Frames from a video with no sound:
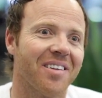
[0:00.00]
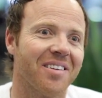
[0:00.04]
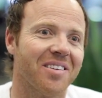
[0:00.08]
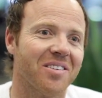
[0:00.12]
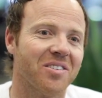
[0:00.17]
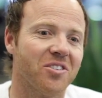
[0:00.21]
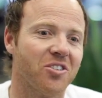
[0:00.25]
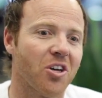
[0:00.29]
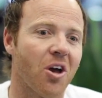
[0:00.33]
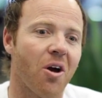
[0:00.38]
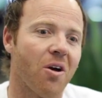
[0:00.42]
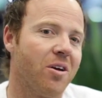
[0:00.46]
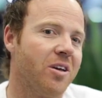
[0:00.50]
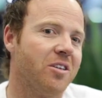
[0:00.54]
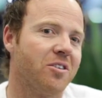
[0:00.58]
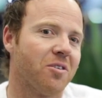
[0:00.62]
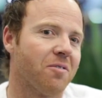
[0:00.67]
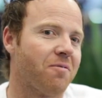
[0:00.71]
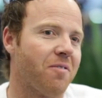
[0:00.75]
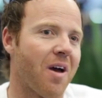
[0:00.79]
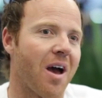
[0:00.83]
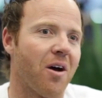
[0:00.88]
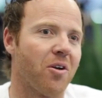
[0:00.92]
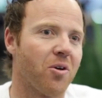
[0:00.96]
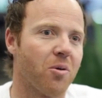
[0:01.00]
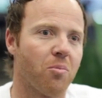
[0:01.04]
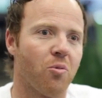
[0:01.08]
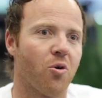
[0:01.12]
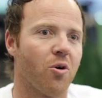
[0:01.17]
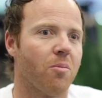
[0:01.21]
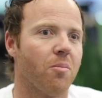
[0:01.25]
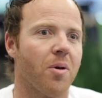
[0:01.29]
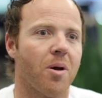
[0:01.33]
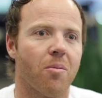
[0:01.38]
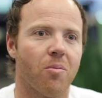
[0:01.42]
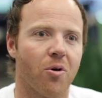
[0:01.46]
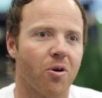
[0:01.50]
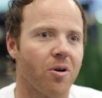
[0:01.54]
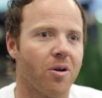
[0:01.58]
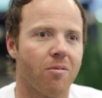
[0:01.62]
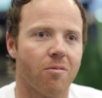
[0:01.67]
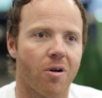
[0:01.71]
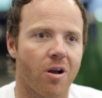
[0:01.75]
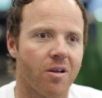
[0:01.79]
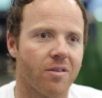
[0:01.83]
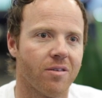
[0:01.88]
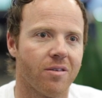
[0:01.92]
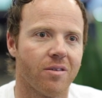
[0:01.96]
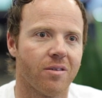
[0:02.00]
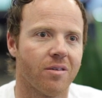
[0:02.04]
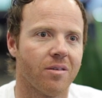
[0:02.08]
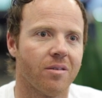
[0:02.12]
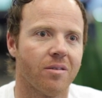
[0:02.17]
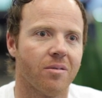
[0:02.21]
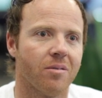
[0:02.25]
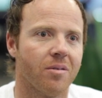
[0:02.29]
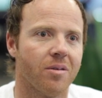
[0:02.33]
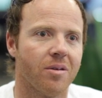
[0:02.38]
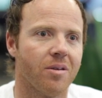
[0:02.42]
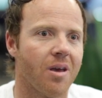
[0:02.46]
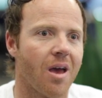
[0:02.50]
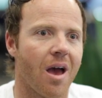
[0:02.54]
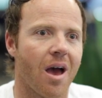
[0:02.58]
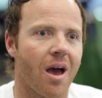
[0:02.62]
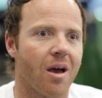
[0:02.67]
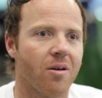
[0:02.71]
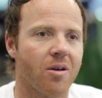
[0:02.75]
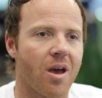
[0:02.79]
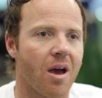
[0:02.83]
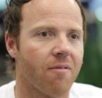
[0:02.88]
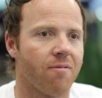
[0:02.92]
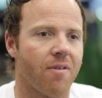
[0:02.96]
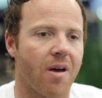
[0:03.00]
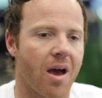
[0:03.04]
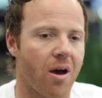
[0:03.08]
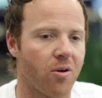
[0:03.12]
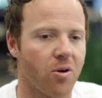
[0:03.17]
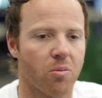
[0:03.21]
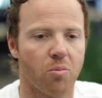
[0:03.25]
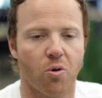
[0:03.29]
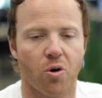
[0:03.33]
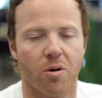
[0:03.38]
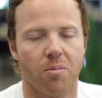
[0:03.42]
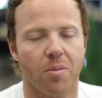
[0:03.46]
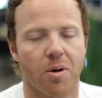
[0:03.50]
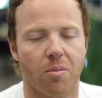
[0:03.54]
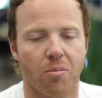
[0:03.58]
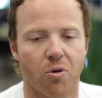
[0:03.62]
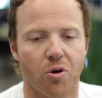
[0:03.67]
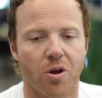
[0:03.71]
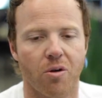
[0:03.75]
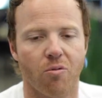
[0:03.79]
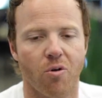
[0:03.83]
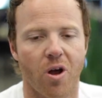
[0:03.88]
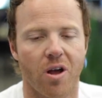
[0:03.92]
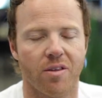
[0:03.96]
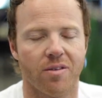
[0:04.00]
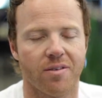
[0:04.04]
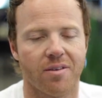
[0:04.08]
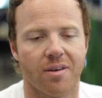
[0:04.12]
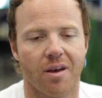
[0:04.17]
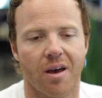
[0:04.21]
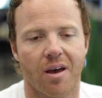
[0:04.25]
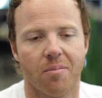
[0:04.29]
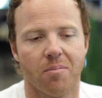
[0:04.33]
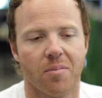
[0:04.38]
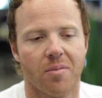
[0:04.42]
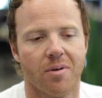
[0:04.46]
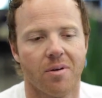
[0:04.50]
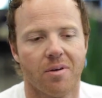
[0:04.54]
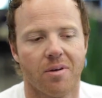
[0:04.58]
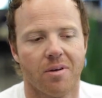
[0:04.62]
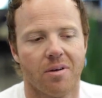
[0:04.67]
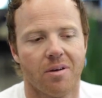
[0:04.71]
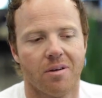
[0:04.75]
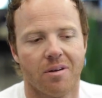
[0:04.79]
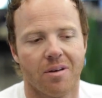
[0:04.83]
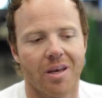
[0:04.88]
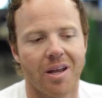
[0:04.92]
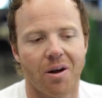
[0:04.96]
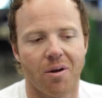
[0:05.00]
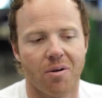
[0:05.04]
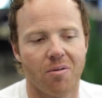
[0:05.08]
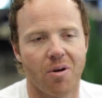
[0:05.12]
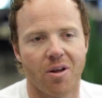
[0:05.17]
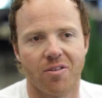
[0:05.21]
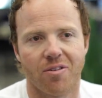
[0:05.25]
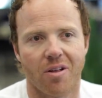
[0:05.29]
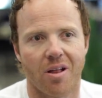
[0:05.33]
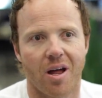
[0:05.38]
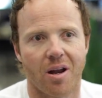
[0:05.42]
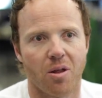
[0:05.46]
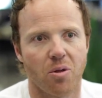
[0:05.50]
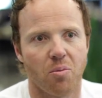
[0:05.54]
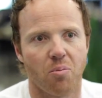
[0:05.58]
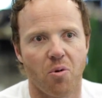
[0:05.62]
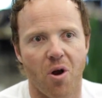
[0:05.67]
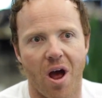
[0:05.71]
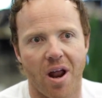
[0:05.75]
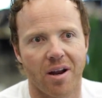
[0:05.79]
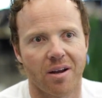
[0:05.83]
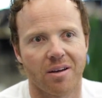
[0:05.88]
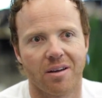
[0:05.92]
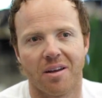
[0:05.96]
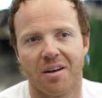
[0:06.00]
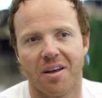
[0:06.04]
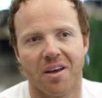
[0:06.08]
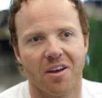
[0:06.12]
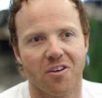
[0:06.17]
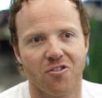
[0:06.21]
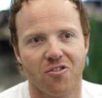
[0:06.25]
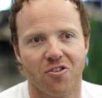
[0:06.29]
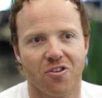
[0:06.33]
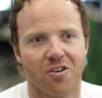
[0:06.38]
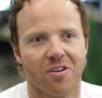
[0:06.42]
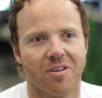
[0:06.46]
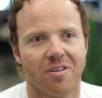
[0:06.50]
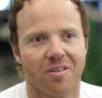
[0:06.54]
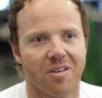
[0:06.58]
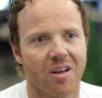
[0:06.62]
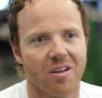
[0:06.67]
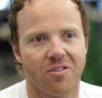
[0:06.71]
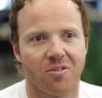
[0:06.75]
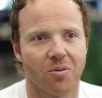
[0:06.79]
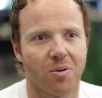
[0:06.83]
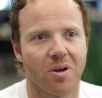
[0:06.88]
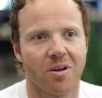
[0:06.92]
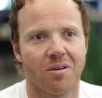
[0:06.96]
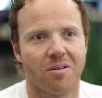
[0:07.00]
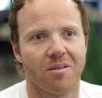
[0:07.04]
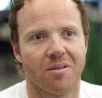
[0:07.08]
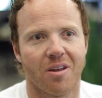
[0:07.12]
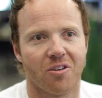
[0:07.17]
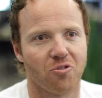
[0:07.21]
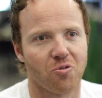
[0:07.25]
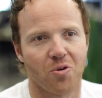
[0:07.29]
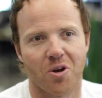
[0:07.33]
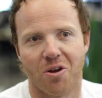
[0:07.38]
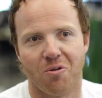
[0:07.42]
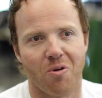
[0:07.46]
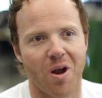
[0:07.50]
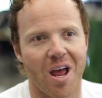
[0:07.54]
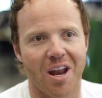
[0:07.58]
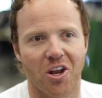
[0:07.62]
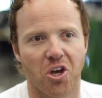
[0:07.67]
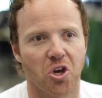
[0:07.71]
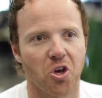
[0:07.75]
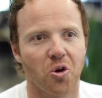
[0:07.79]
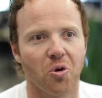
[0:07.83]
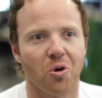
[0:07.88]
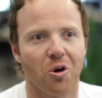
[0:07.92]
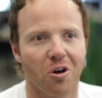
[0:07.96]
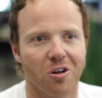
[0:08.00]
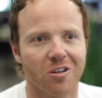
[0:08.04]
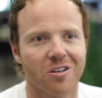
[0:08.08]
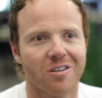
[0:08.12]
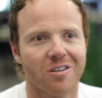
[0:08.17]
So he's a founder, board member. He runs, founder, board member. He runs, he runs a lot of the product in Eng. That's what he ran at Google.